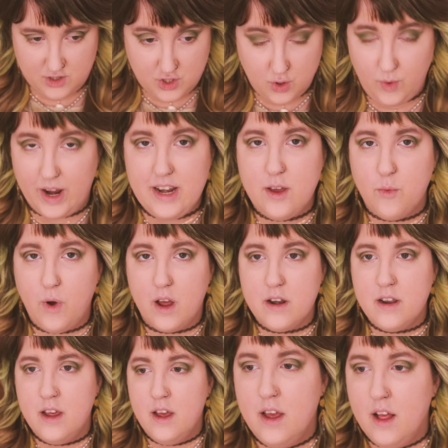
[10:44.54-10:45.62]
to
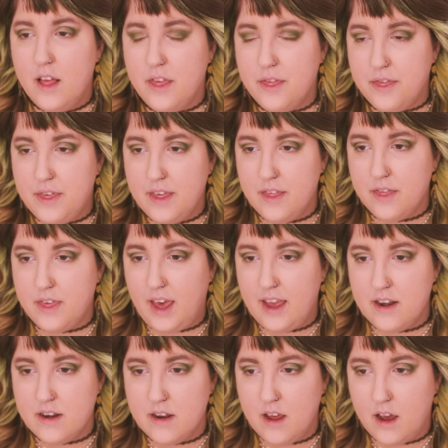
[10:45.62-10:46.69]
anyone th-
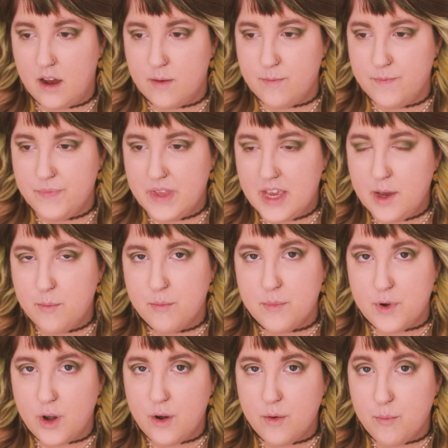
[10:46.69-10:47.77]
than um,
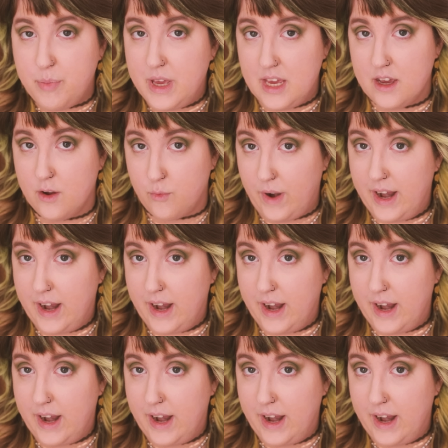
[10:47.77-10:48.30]
him being a